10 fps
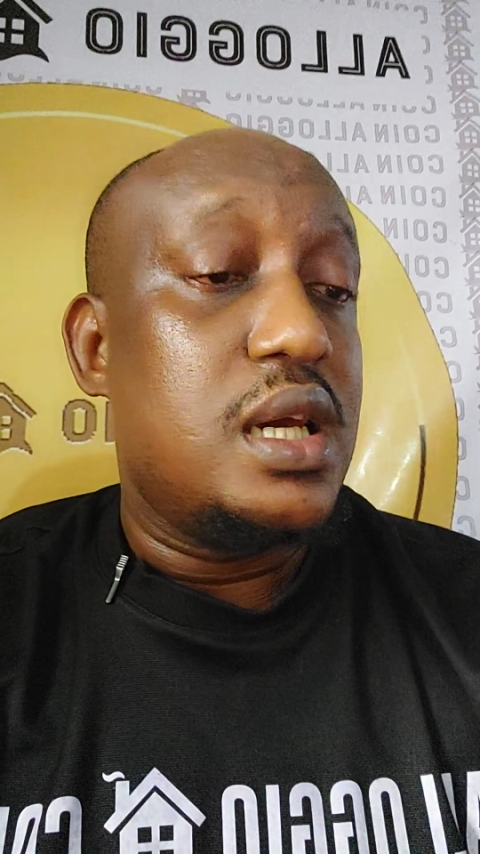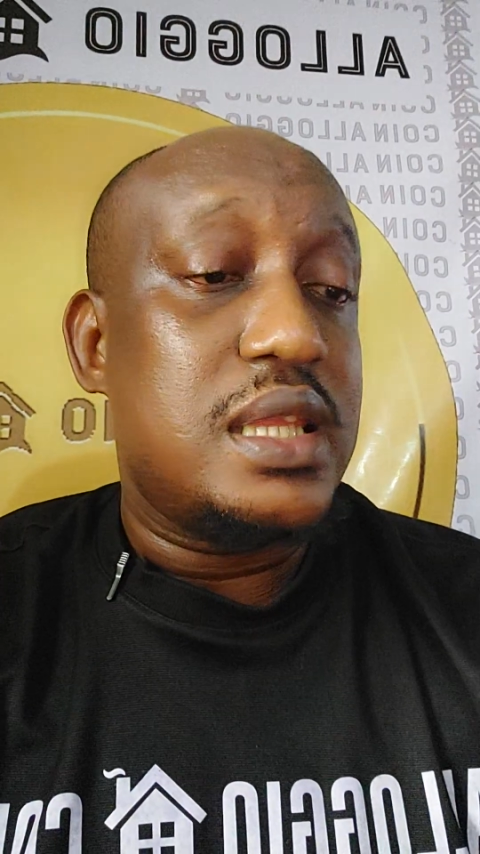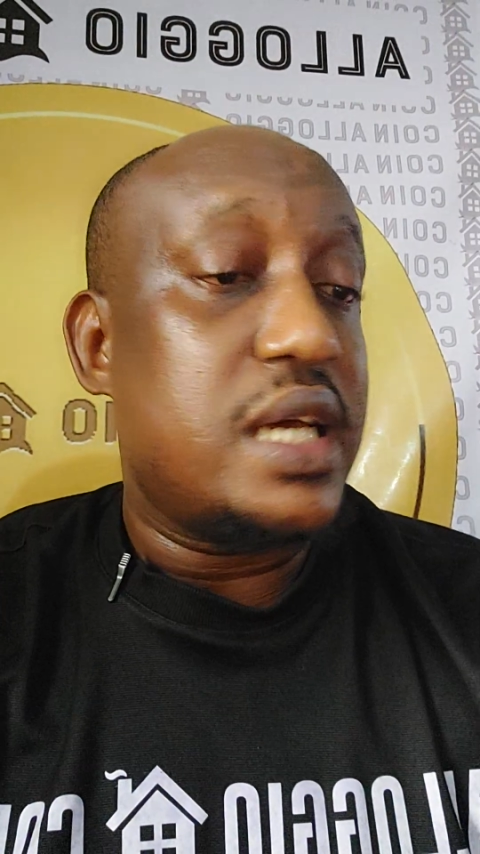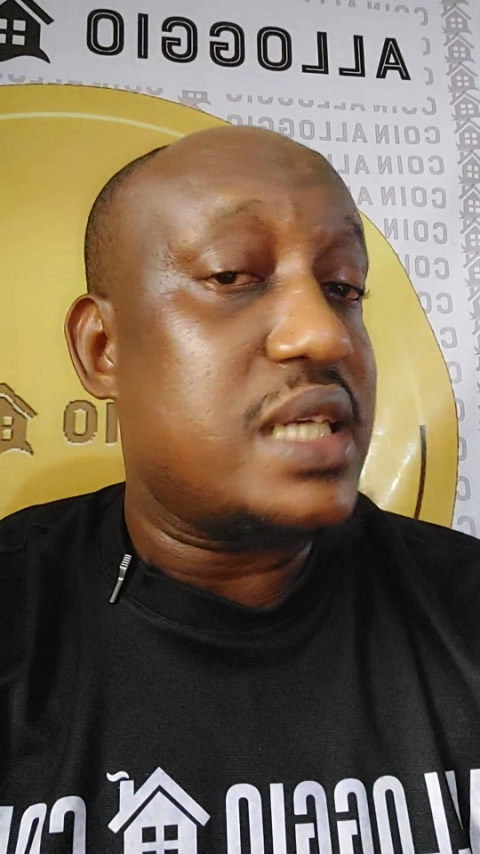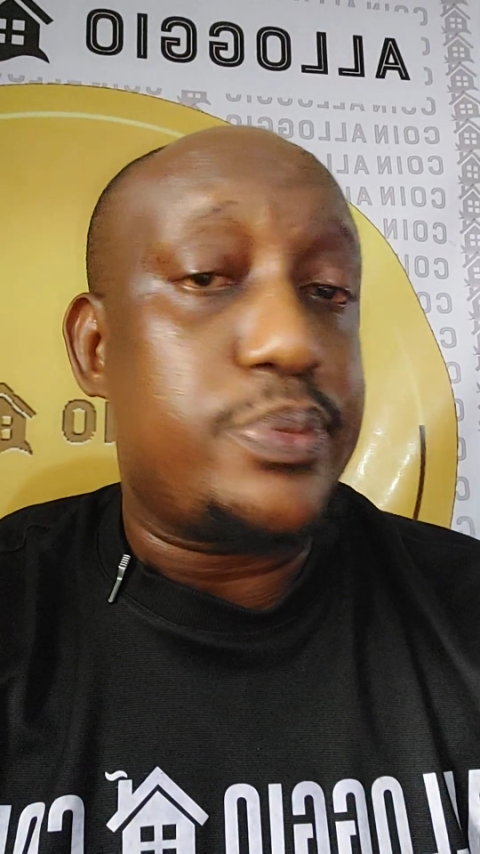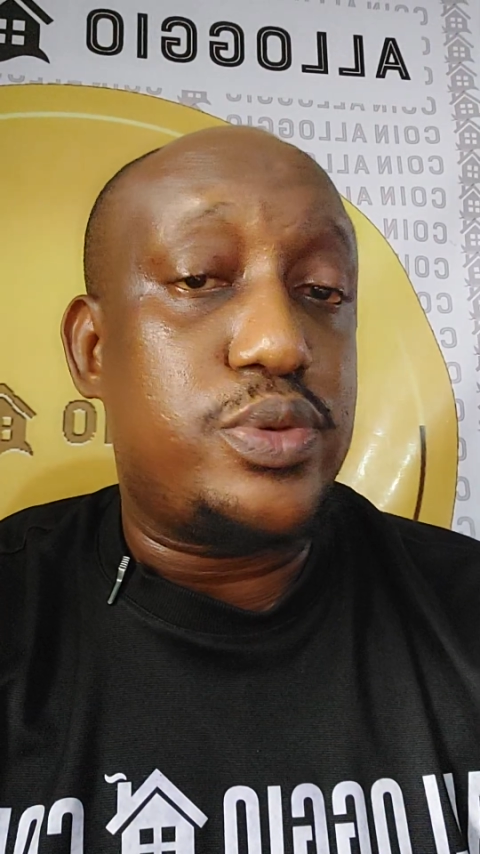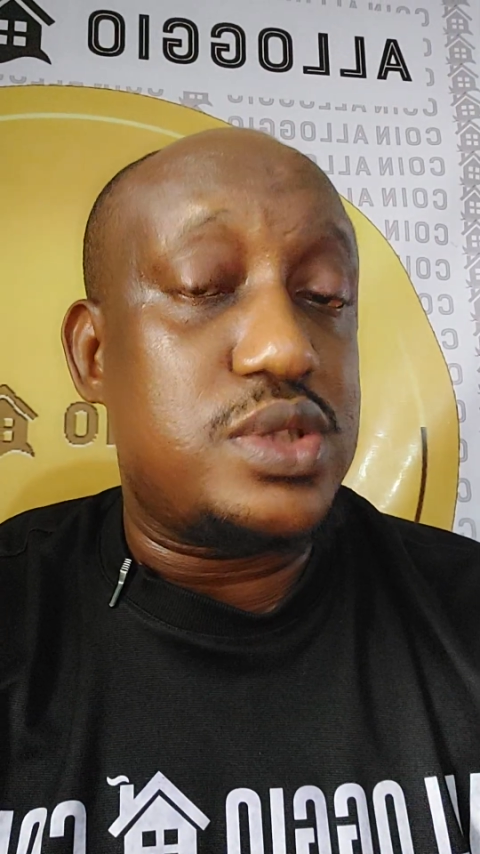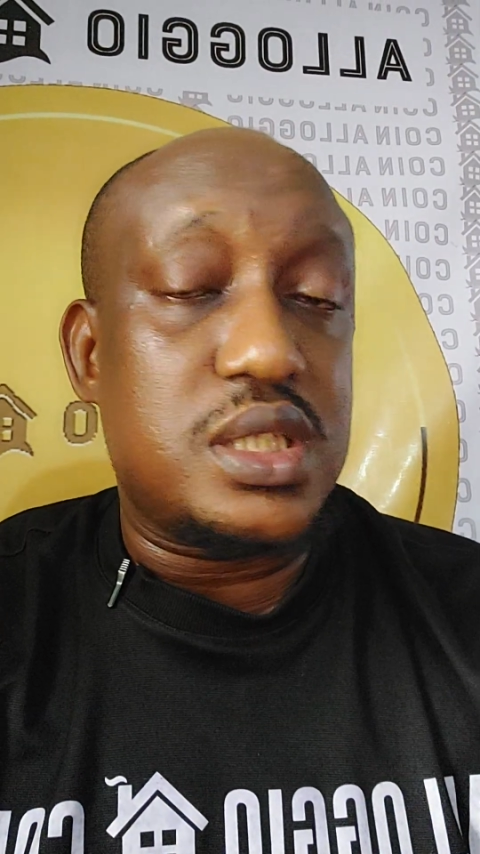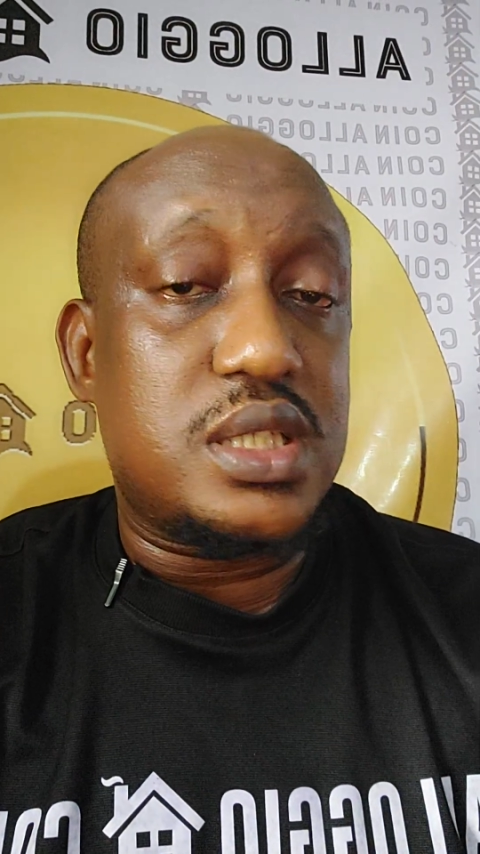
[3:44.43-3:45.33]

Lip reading: That's a Ponzi